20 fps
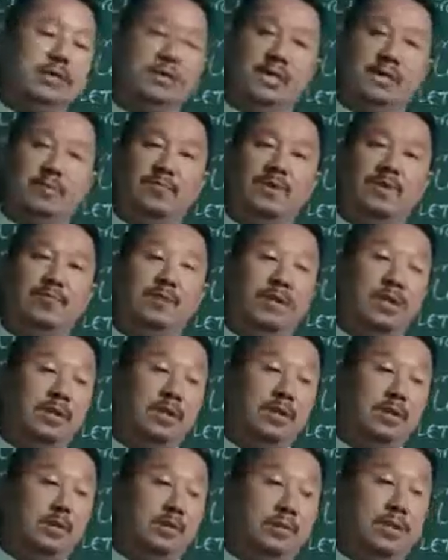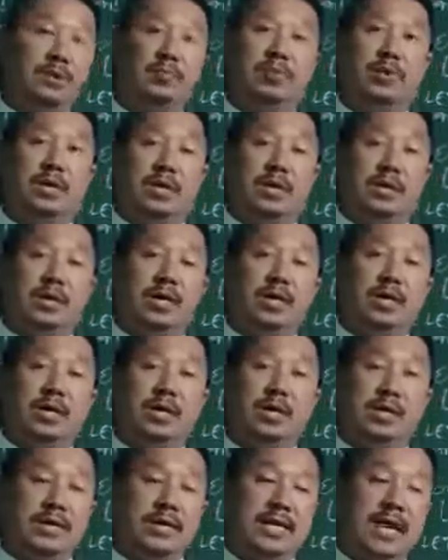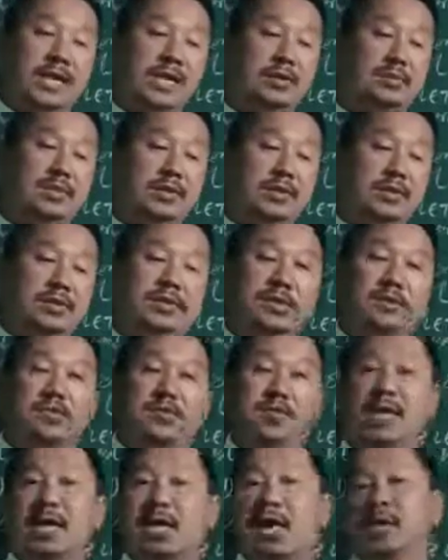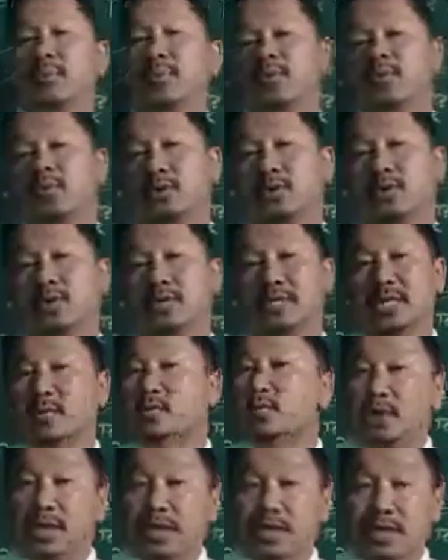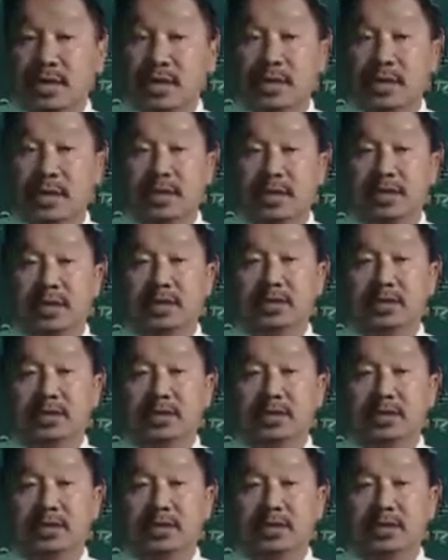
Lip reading: that people somewhere die because of the carbon monoxide poisoning.